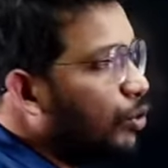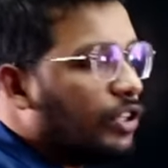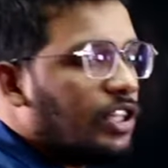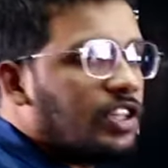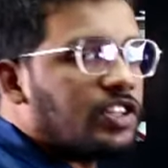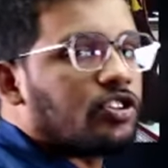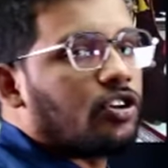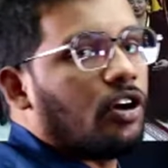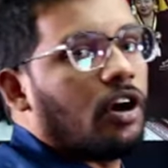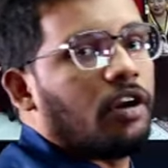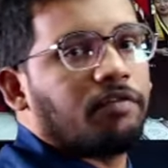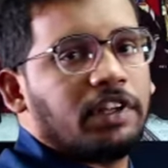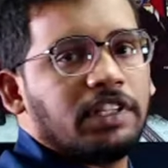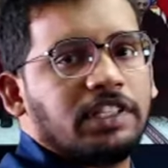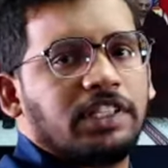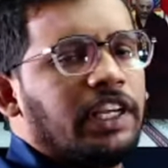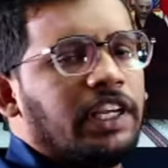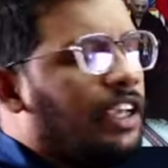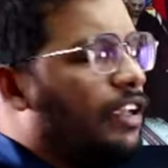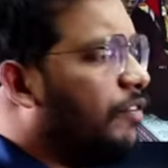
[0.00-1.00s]
Buddhist
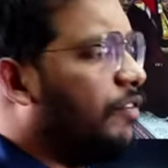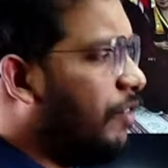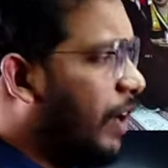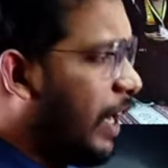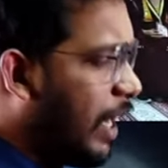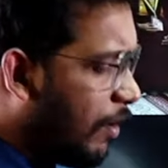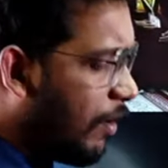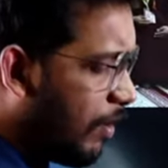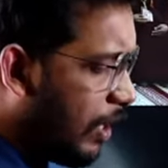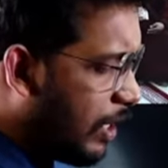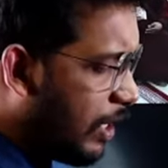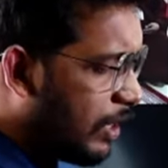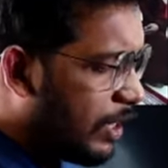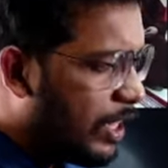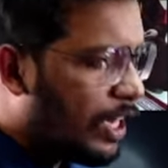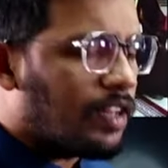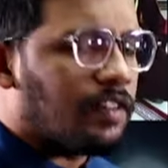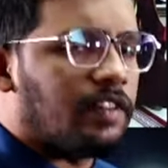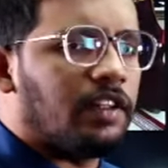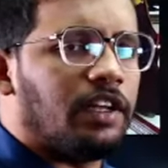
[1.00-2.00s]
Conference, see, whenever
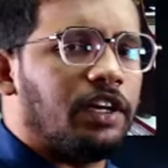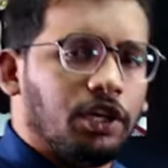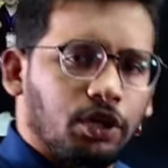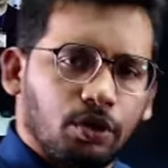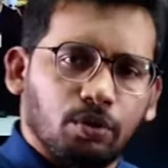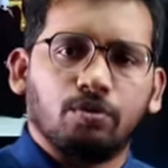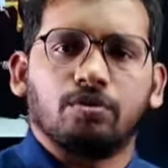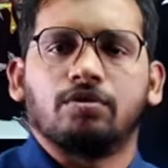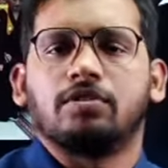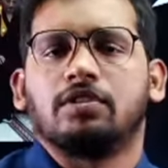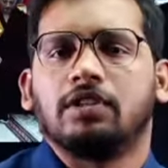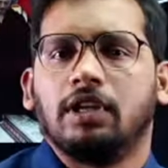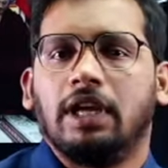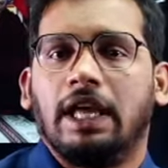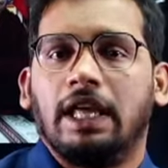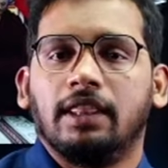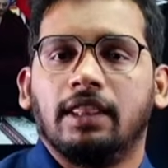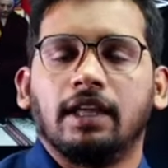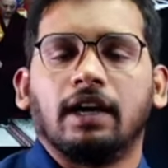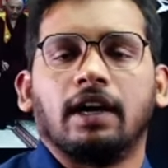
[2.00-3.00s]
there is a news
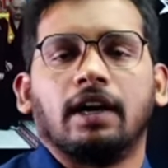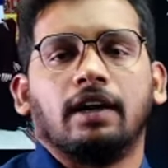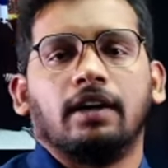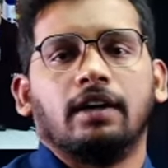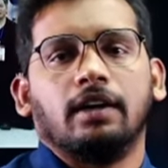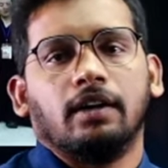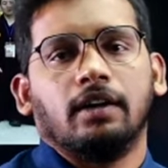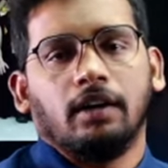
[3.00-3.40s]
in the